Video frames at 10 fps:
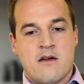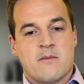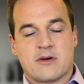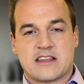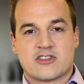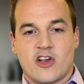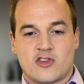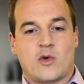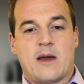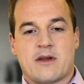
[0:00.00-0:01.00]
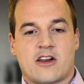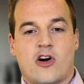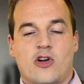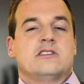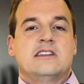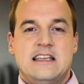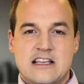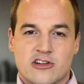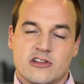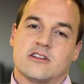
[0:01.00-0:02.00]
But there's also what I'm going to call
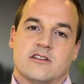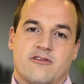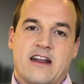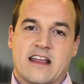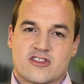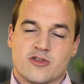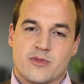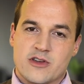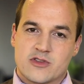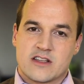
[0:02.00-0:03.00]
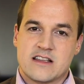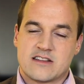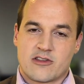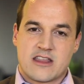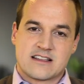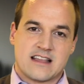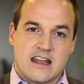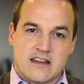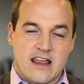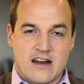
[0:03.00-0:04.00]
legal financial abuse, and these are things
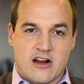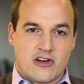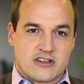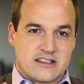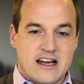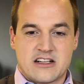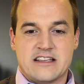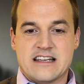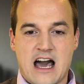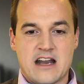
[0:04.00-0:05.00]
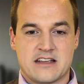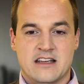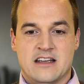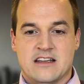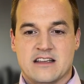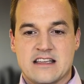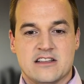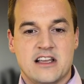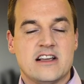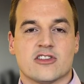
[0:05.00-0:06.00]
that are technically not
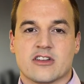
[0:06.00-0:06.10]
illegal,